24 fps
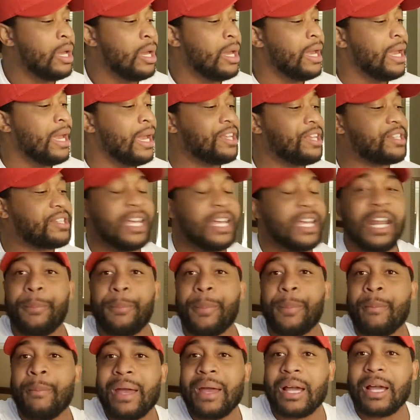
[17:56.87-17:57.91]
He sit up
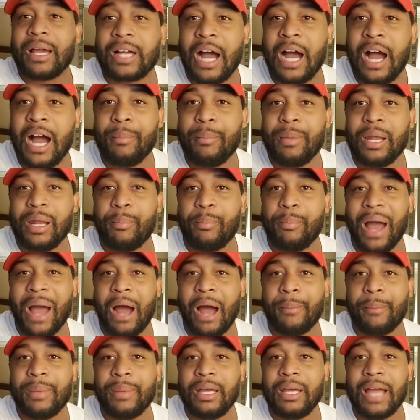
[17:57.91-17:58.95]
and make a comment
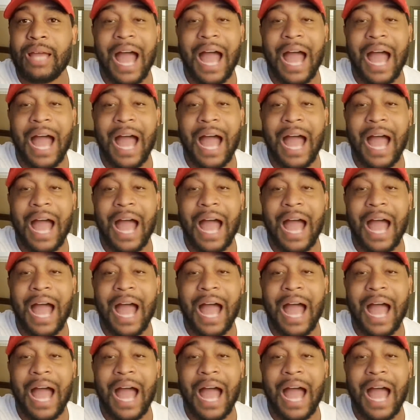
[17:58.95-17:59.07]
about me.